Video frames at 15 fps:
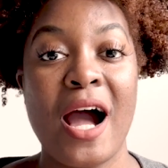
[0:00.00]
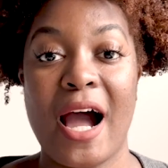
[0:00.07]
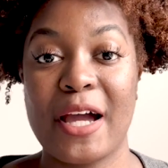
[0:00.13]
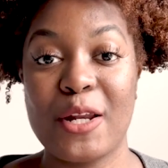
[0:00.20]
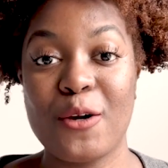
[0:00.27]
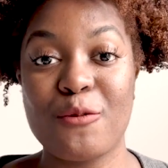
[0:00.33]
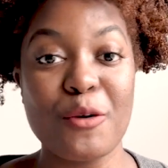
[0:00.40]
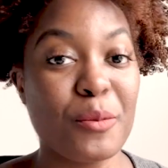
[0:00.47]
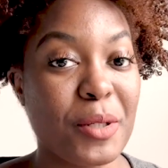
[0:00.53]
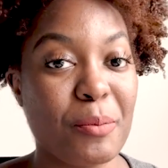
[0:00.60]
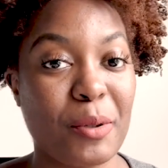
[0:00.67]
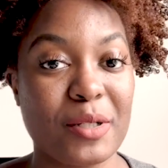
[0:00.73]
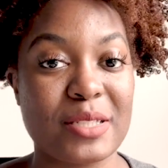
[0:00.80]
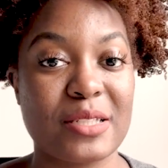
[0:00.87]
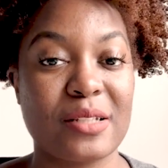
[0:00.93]
I know for me
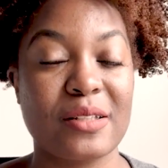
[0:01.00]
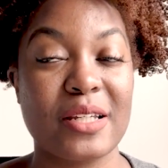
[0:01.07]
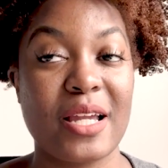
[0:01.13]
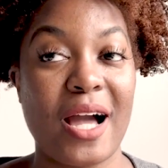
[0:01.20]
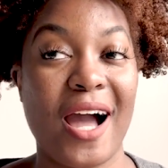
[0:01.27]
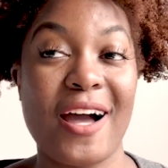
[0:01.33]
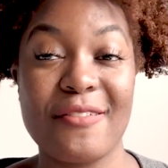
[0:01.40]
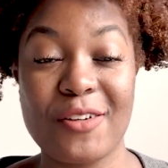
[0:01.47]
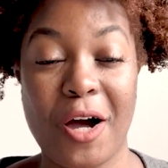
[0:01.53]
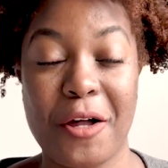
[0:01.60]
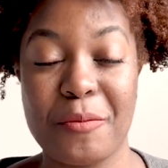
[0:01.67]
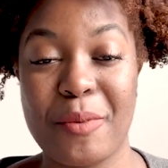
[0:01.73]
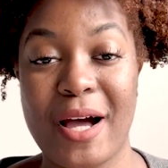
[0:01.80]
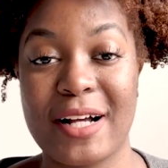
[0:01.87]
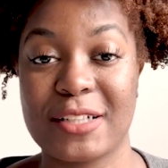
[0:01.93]
personally, I've
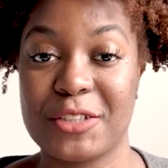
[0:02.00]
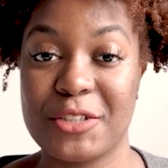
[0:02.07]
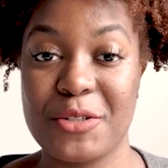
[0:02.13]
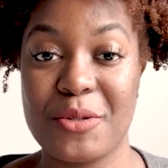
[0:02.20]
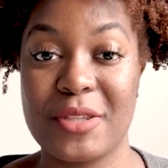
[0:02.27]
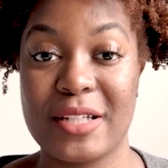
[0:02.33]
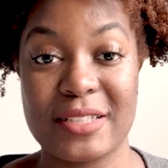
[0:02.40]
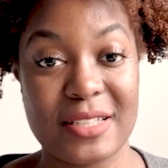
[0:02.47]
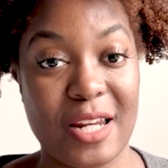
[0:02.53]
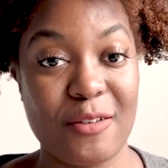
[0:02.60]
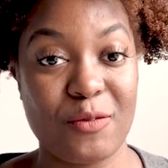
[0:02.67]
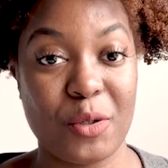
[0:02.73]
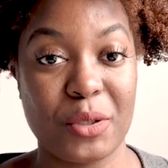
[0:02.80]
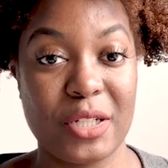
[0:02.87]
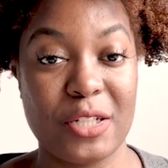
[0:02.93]
gone back to things that
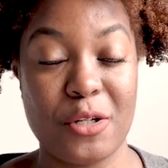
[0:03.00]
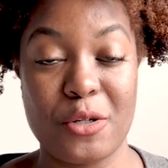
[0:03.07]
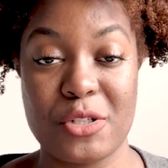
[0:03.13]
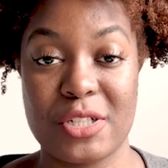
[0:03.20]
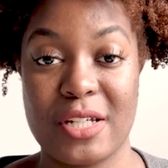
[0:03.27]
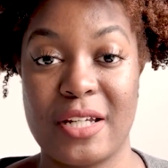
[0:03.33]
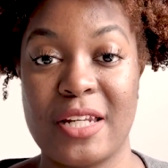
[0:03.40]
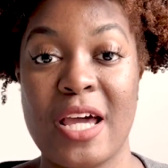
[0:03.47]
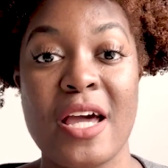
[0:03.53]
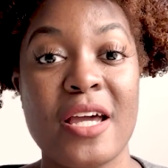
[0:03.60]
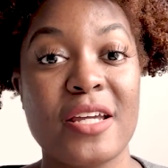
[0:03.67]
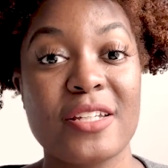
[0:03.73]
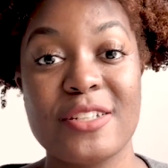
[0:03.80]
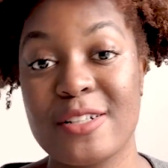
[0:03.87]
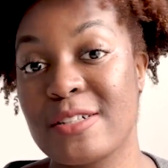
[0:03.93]
I've written in Notion
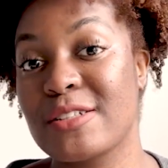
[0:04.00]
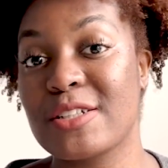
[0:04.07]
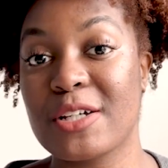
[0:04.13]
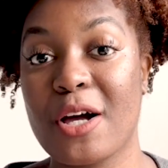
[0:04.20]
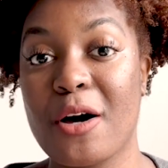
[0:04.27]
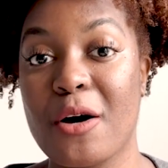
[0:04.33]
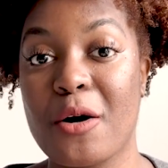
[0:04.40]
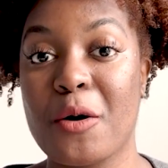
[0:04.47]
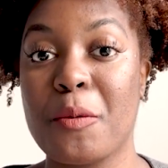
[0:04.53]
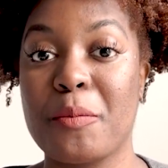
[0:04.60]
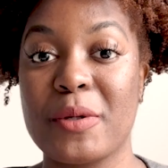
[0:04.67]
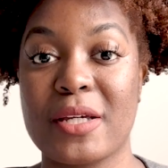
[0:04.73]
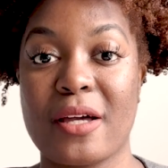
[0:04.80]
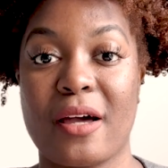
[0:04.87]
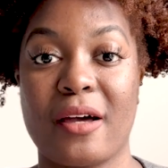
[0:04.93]
years ago
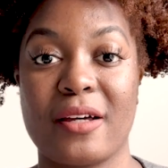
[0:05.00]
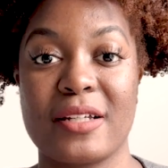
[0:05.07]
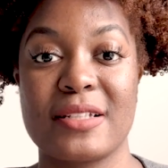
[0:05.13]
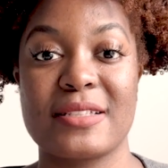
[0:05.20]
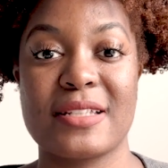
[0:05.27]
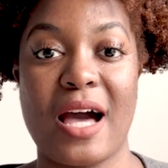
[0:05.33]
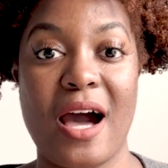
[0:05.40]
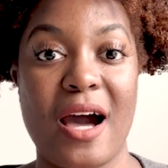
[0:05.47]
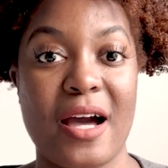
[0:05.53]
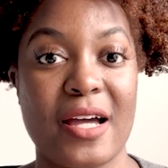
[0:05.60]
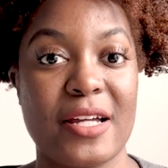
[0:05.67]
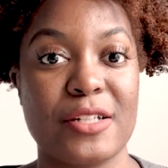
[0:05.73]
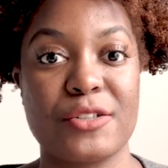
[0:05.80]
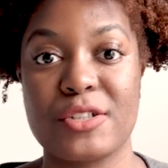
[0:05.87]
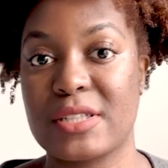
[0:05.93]
because
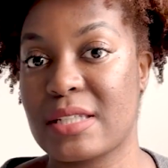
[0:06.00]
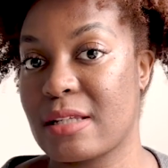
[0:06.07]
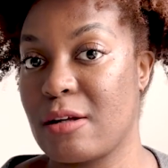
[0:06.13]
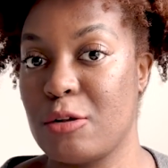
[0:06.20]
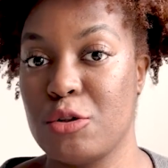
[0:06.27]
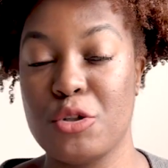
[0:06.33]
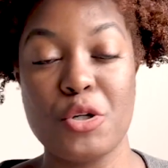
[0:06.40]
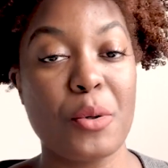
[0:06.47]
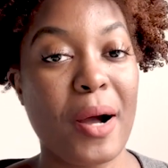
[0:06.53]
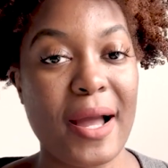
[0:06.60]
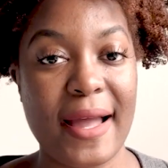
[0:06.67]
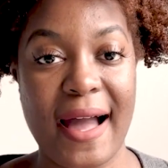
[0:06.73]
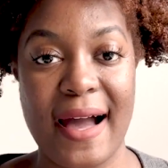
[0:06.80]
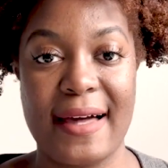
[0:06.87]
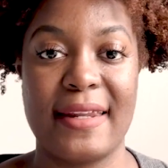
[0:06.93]
I just knew I
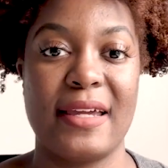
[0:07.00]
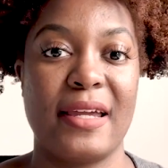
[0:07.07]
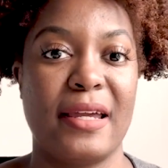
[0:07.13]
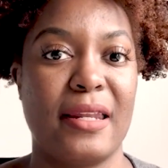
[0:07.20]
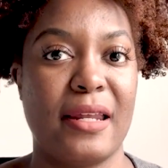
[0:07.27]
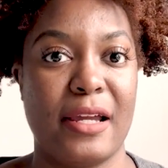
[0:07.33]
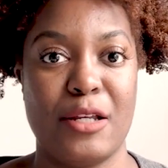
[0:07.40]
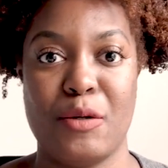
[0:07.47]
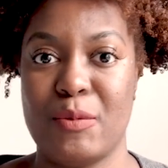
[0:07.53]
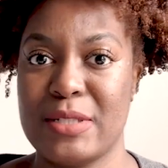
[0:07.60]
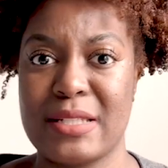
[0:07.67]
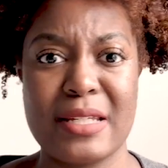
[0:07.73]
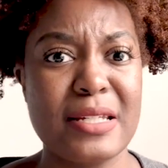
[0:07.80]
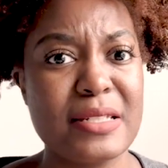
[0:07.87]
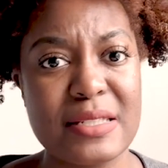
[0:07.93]
had it and I, it
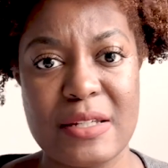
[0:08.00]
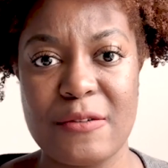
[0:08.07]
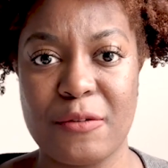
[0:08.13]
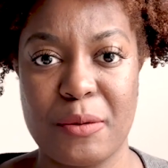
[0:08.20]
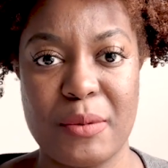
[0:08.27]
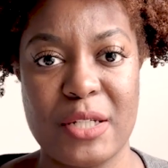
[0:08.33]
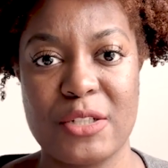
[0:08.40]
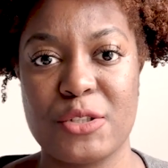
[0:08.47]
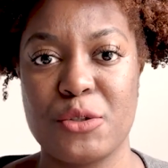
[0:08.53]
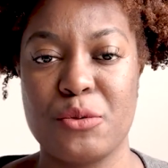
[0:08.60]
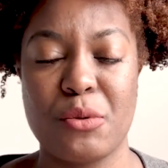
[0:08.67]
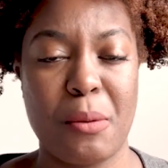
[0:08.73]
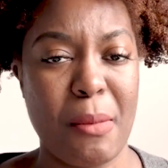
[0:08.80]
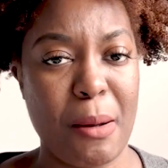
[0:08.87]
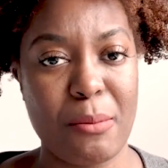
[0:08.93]
was easy for me to
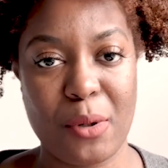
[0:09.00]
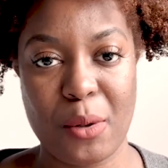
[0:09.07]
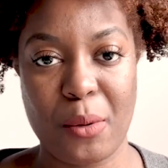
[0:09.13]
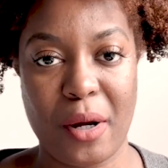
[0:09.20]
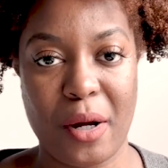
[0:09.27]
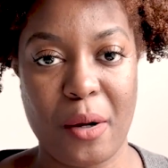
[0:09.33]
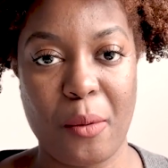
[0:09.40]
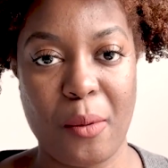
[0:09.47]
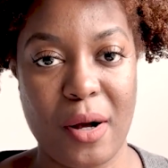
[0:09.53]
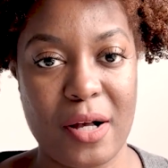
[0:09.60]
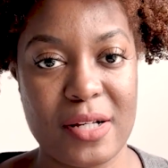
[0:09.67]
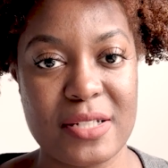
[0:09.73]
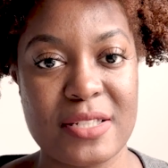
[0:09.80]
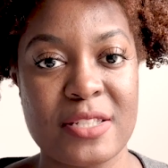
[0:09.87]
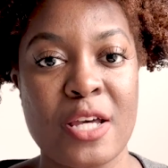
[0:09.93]
remember where it
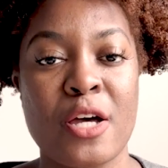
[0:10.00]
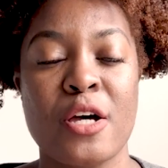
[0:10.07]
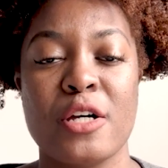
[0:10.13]
was.